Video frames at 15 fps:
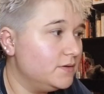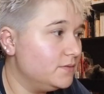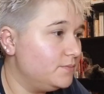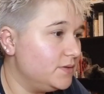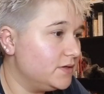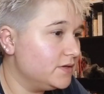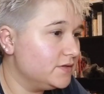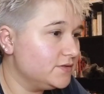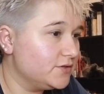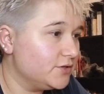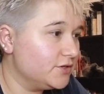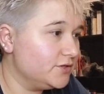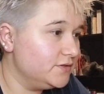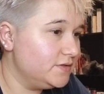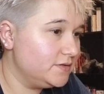because they're
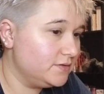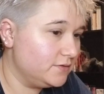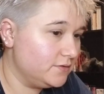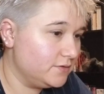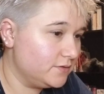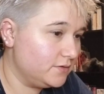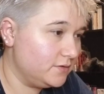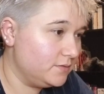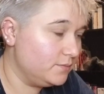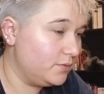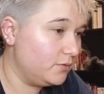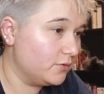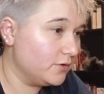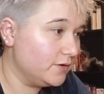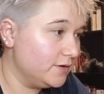considered
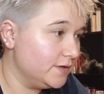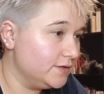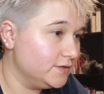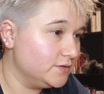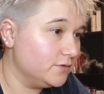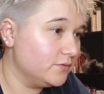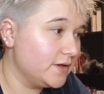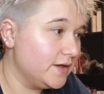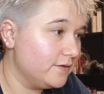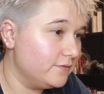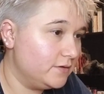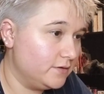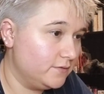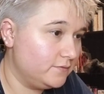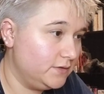unimportant and don't have
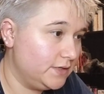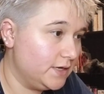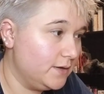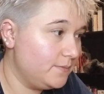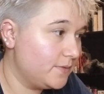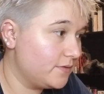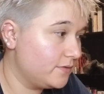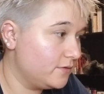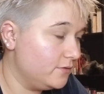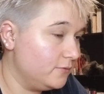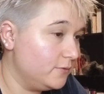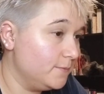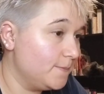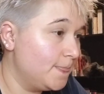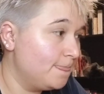enough depth to
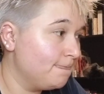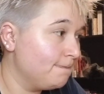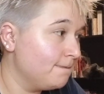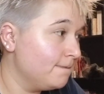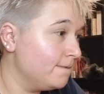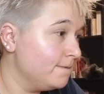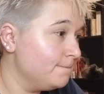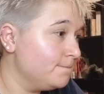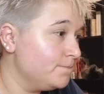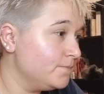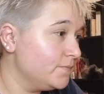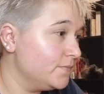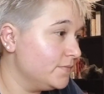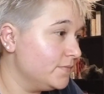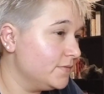them.
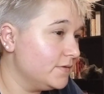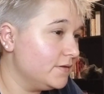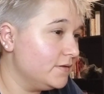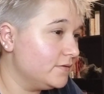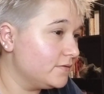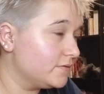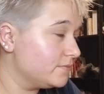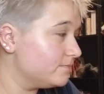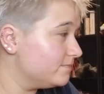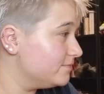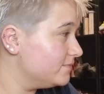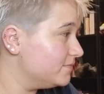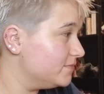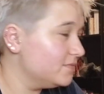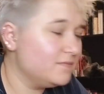It's
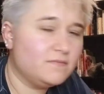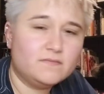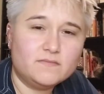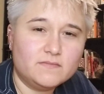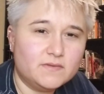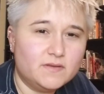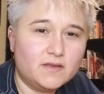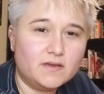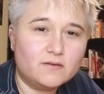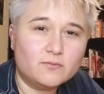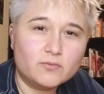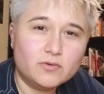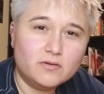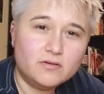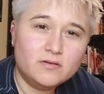like,
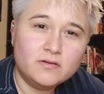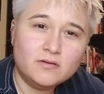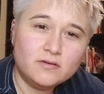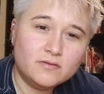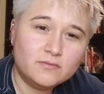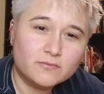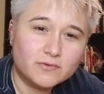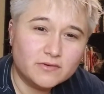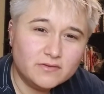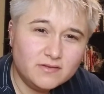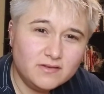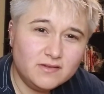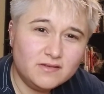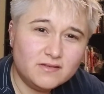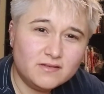
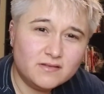really?